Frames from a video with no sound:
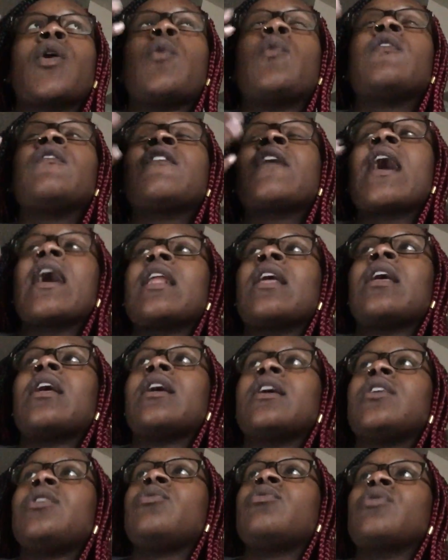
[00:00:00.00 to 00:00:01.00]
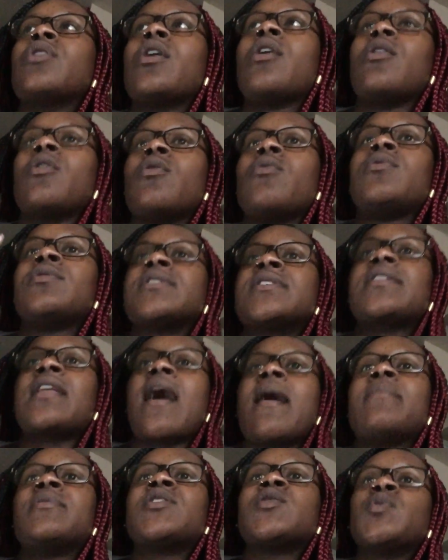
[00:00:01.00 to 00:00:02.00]
we've got to,
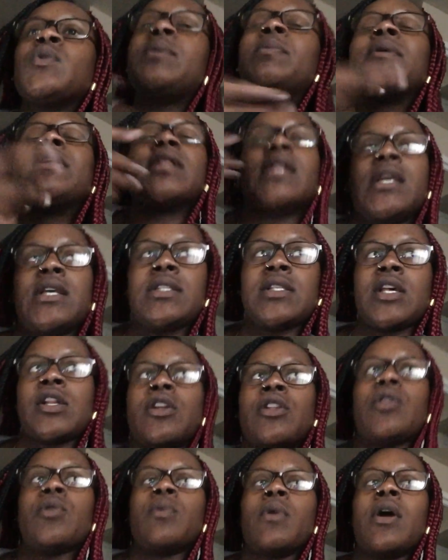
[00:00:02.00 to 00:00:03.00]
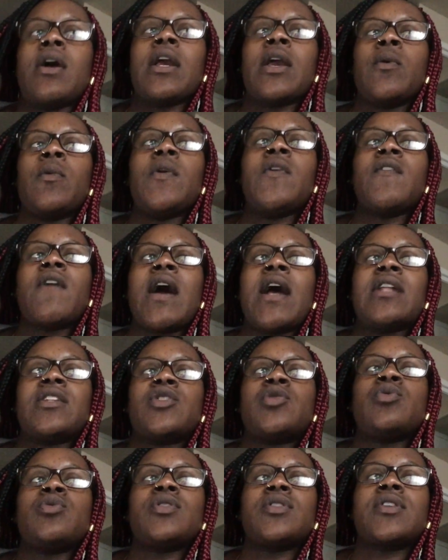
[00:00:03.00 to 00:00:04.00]
stop sweeping things under the rug, and we've got
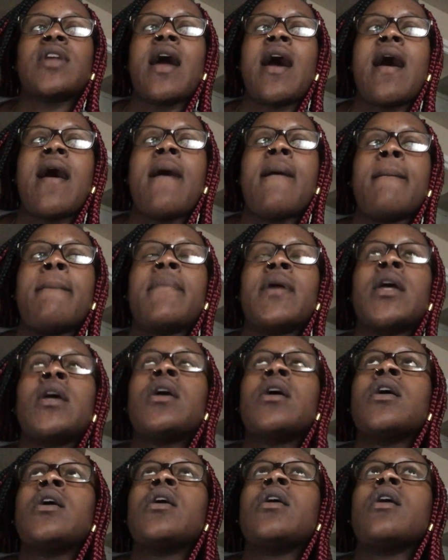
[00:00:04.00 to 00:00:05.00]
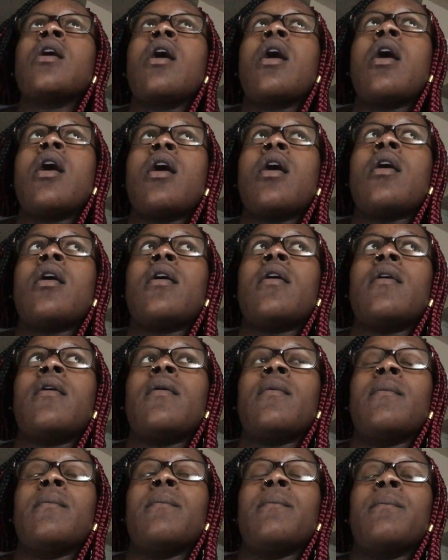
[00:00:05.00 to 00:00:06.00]
to stop,
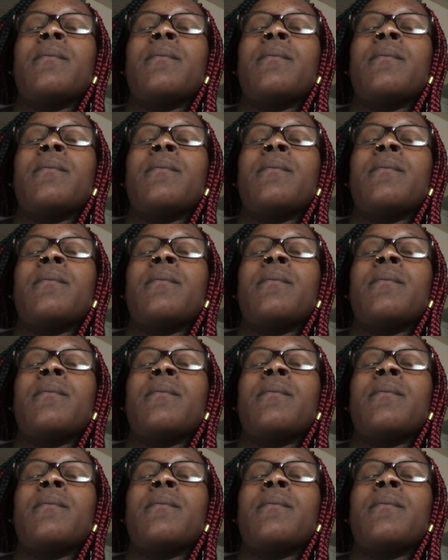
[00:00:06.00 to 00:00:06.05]
like